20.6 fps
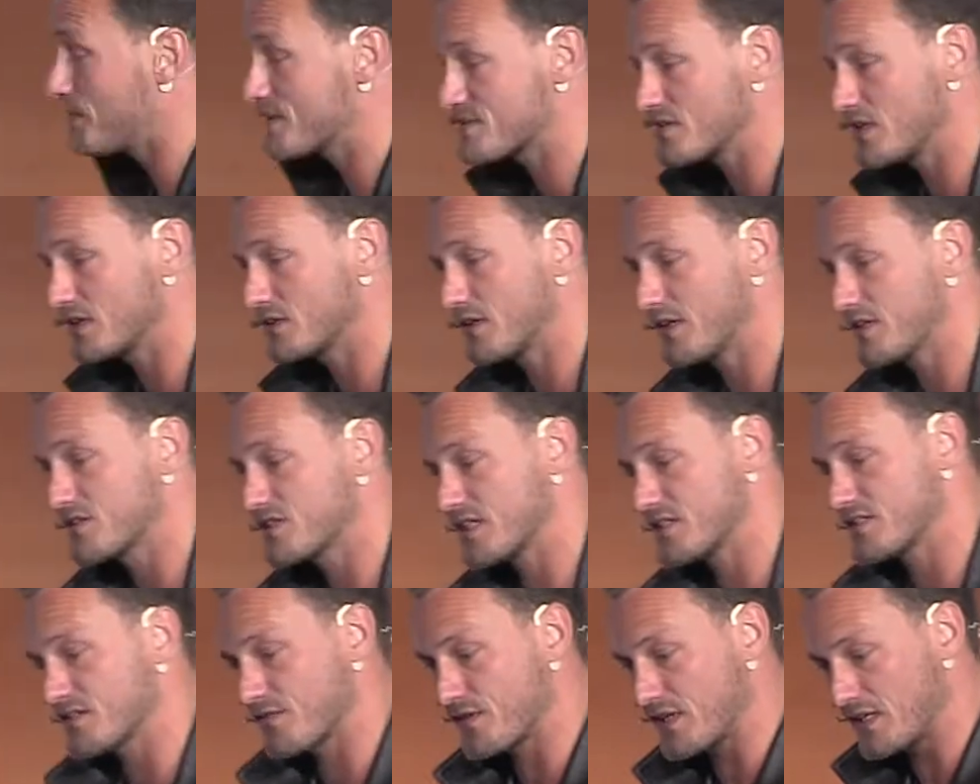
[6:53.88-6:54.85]
it's not going to
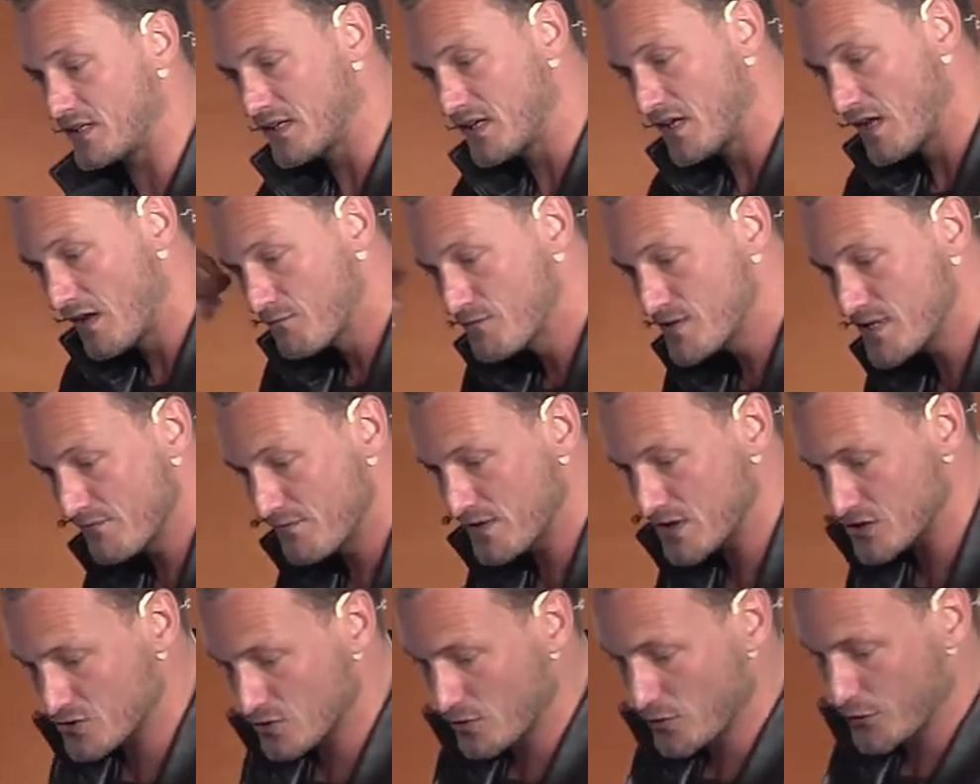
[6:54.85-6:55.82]
change a thing. We are
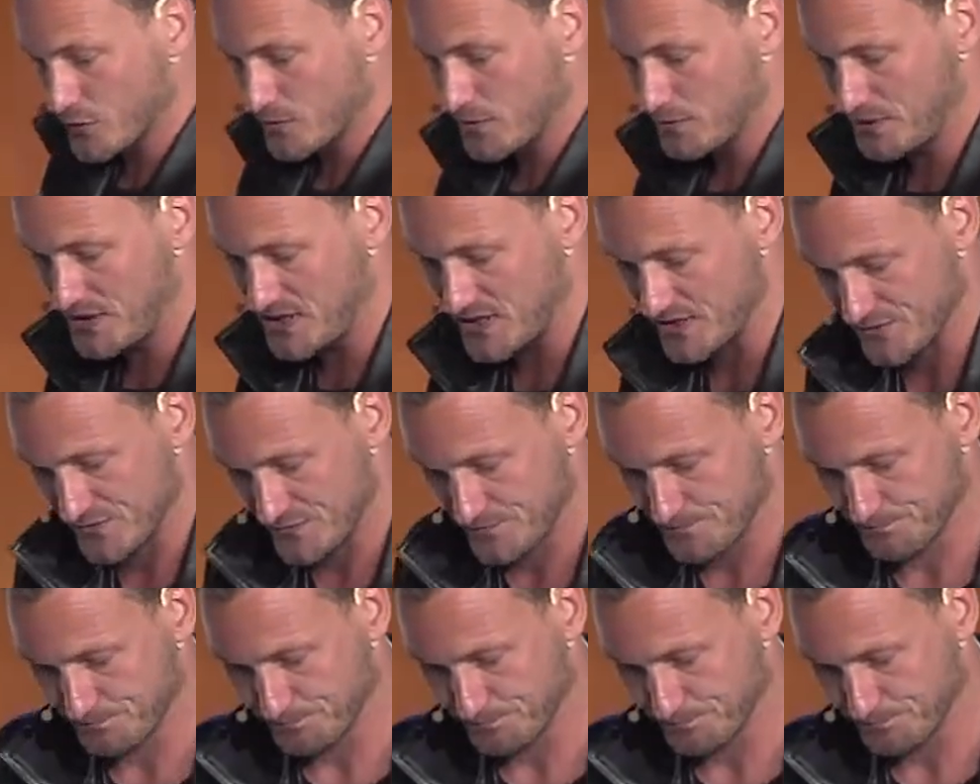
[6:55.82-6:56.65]
visual human beings.